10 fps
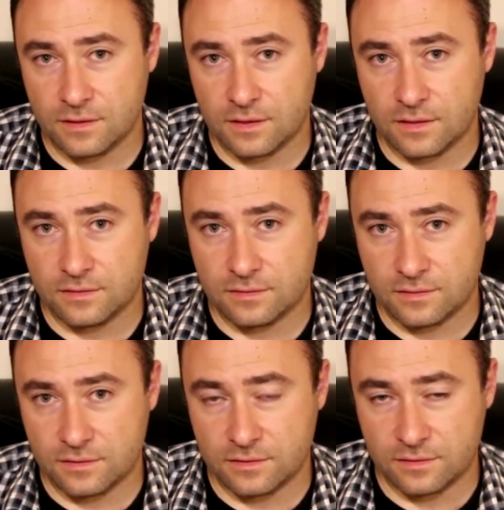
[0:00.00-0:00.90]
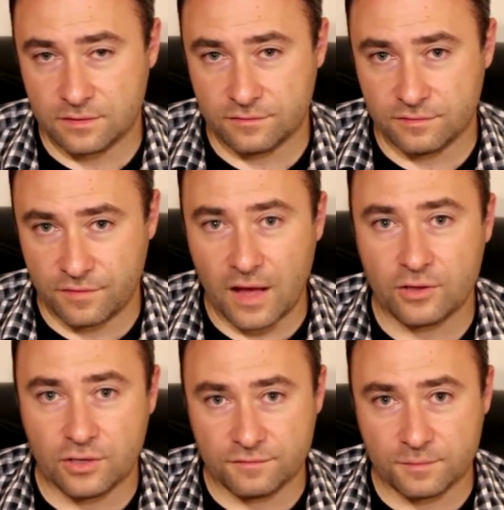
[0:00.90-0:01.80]
the
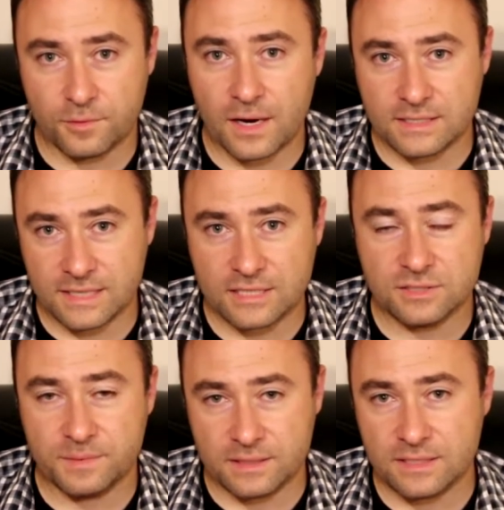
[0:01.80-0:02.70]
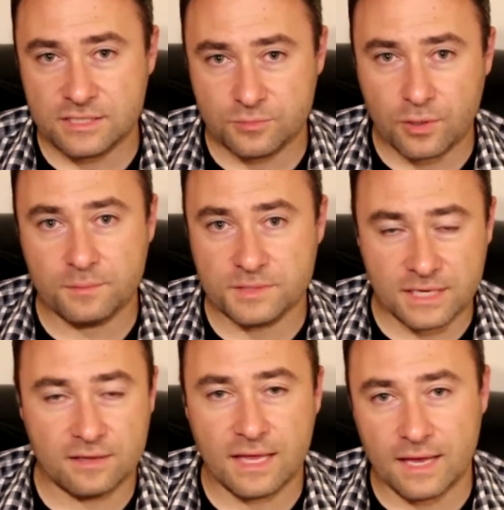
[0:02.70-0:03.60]
value of the prize has to be at least
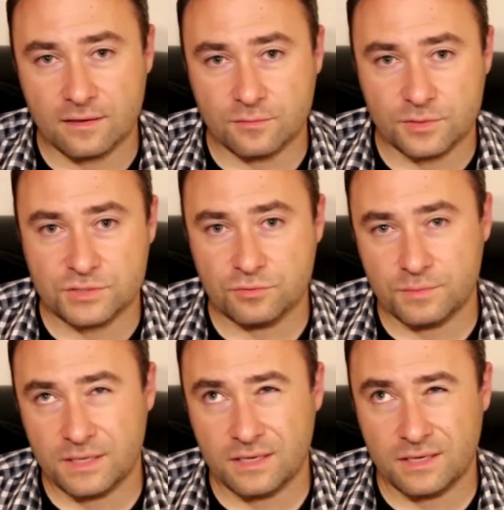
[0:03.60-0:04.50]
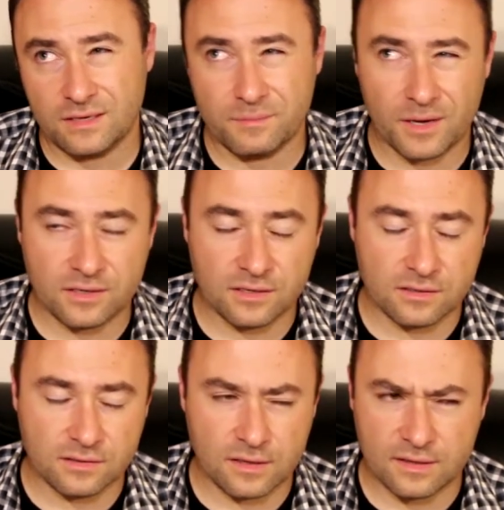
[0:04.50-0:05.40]
20% of that, which would be about,
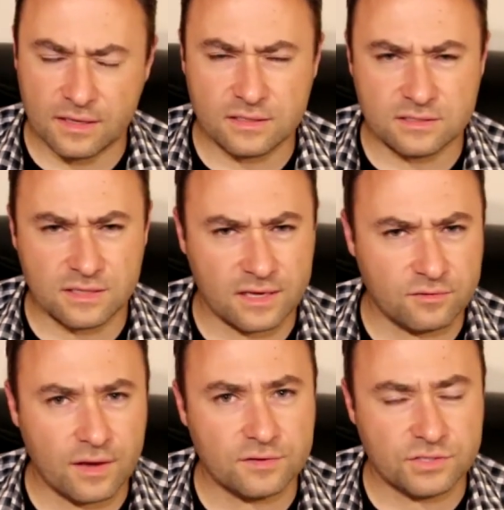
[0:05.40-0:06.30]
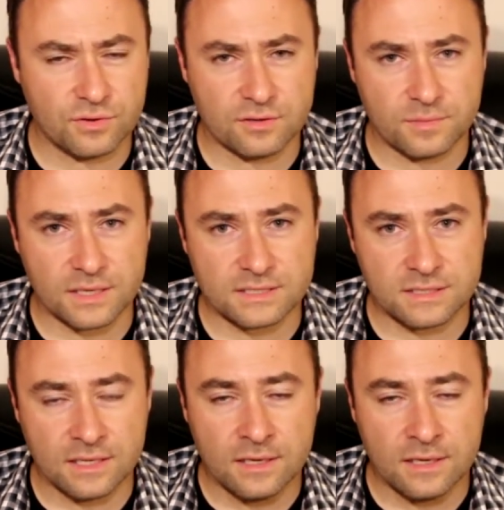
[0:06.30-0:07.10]
I think it's like around $200.